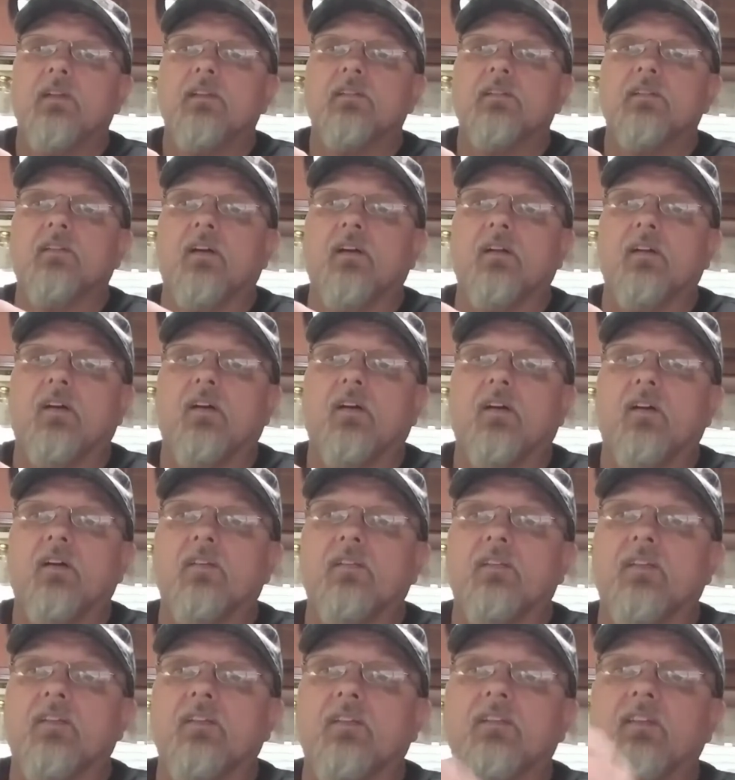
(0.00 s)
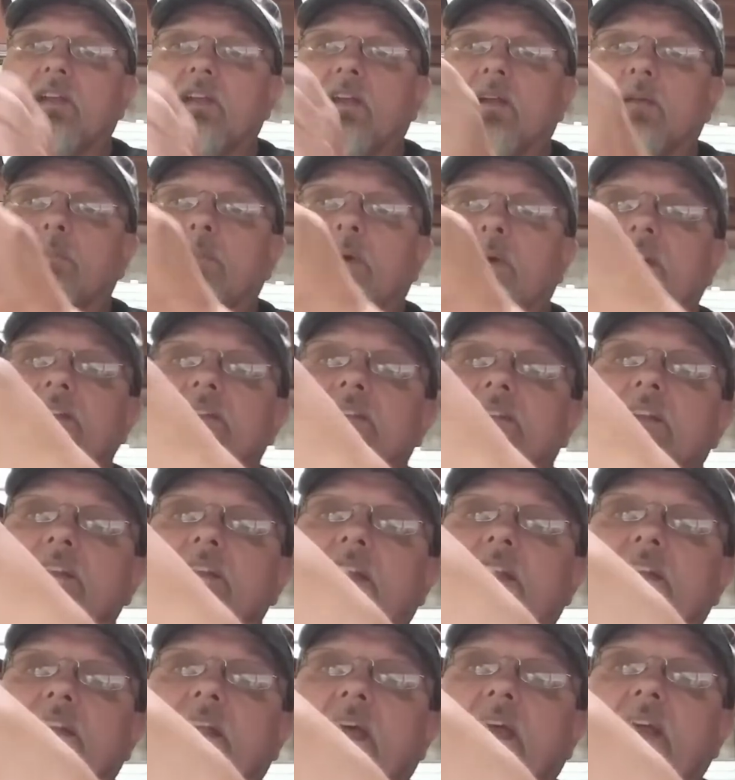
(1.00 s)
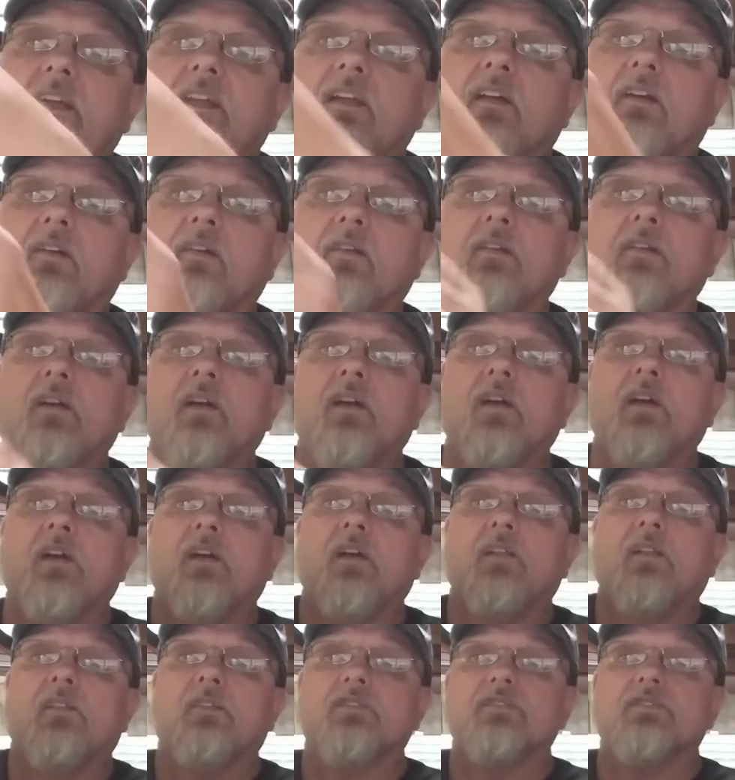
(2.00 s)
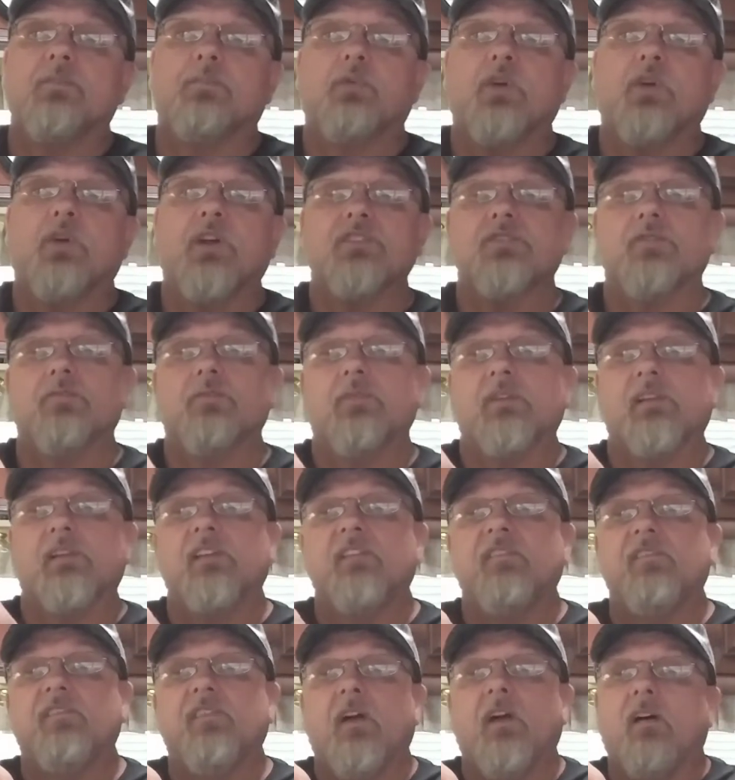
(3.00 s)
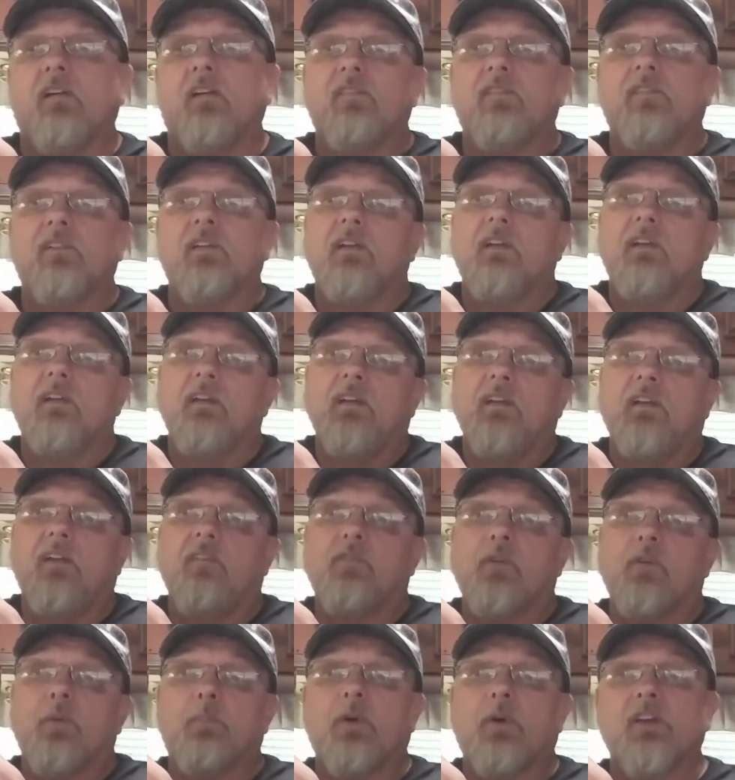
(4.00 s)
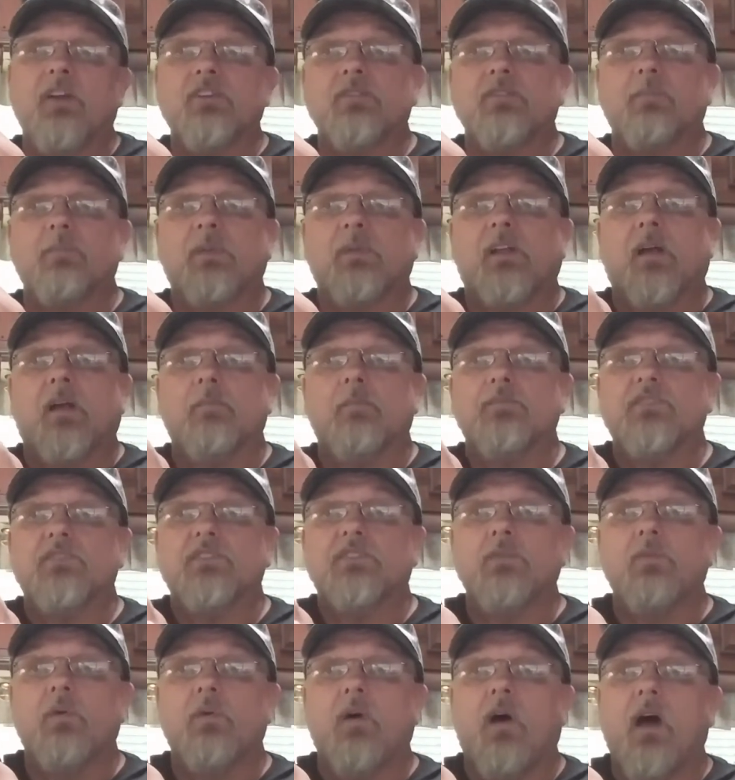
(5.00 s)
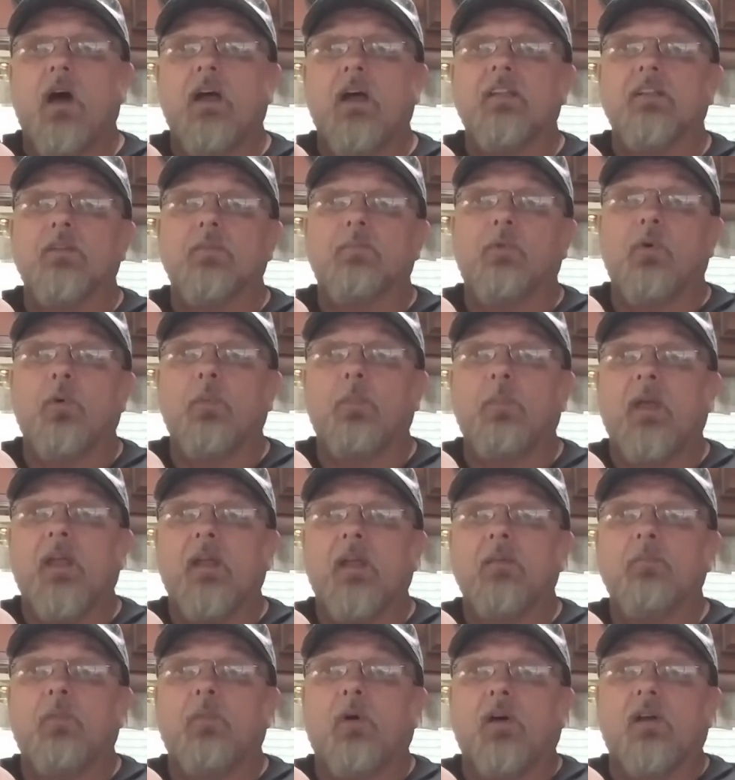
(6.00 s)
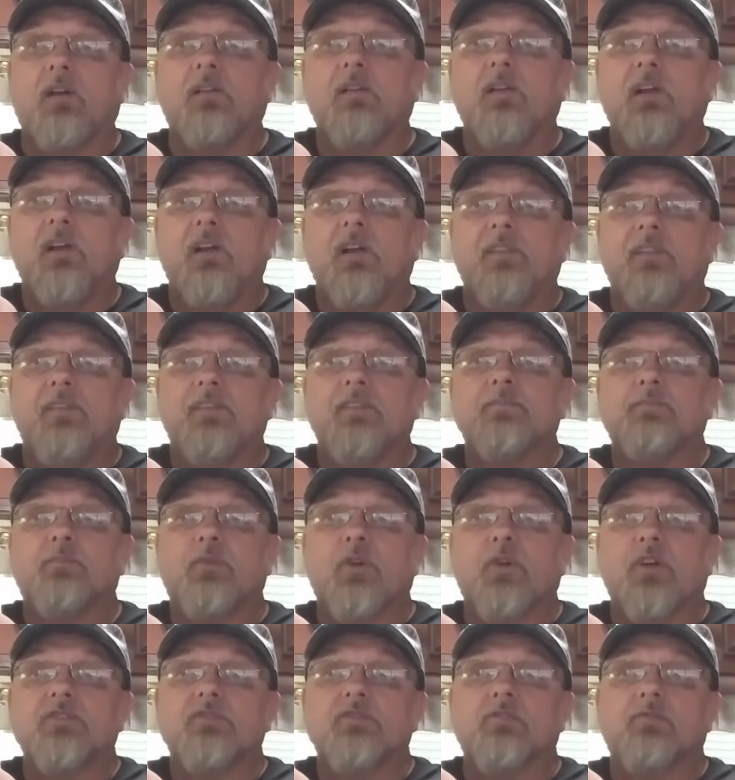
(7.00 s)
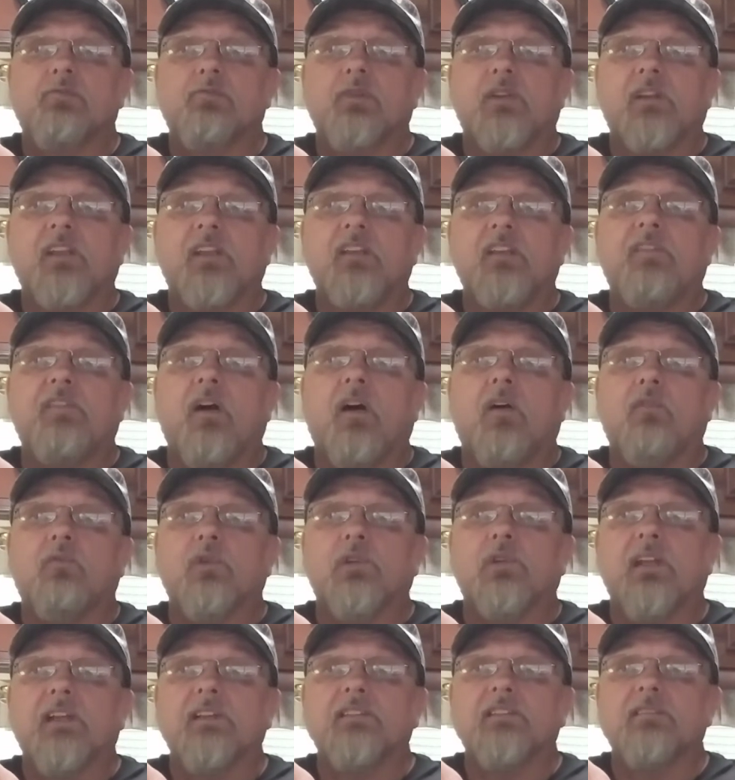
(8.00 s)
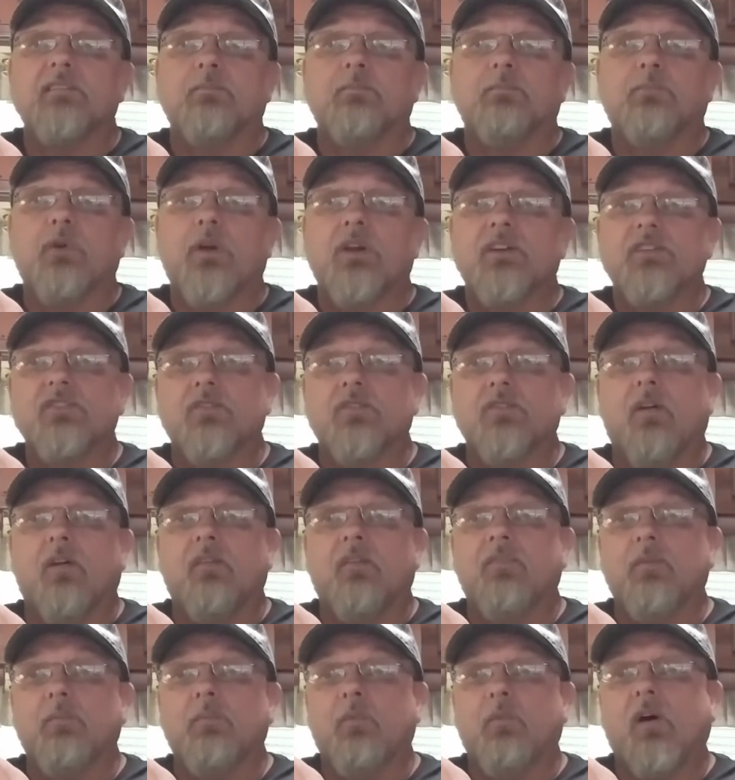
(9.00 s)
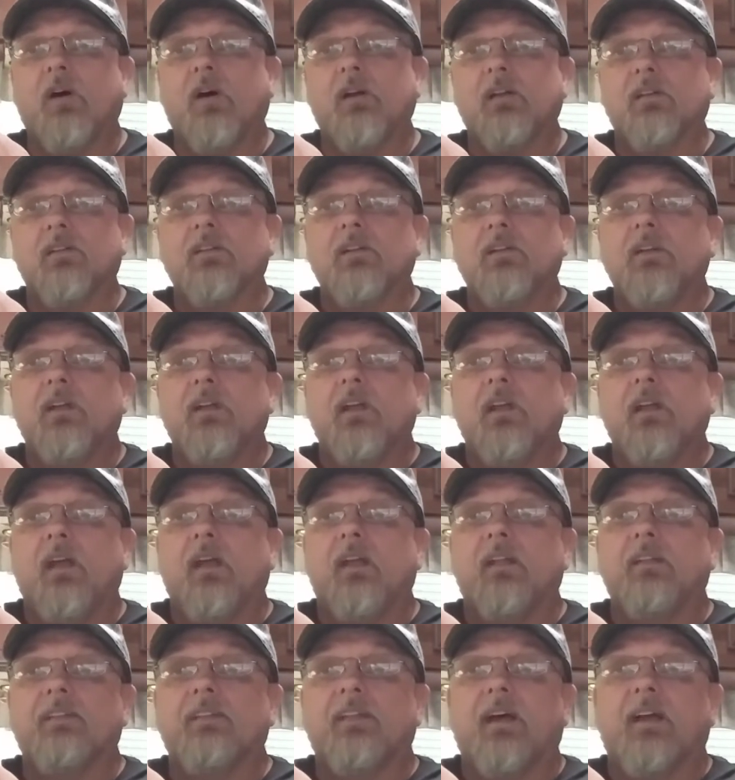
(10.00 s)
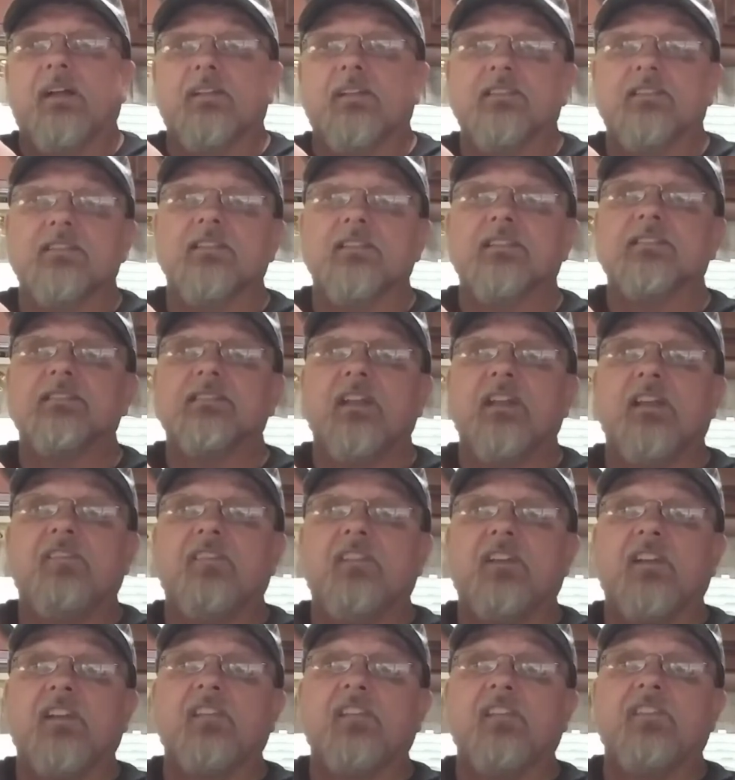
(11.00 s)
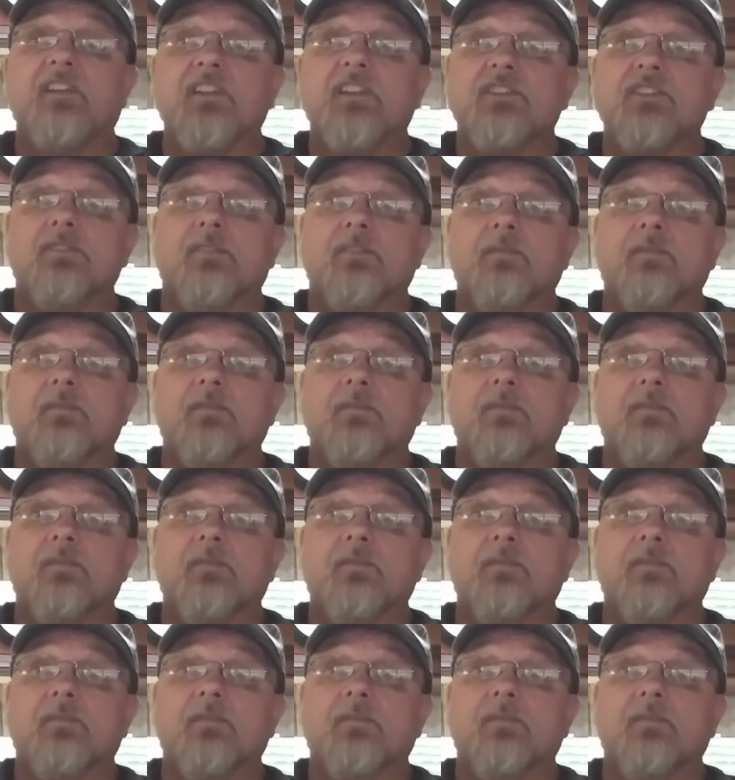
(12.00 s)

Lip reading: it's kind of hard to see it, but it's in the neck here, there's a pressure relief valve. If your pressure becomes too high in the propane bottle, this pressure relief valve will let some pressure off the bottle, and that is a safety feature.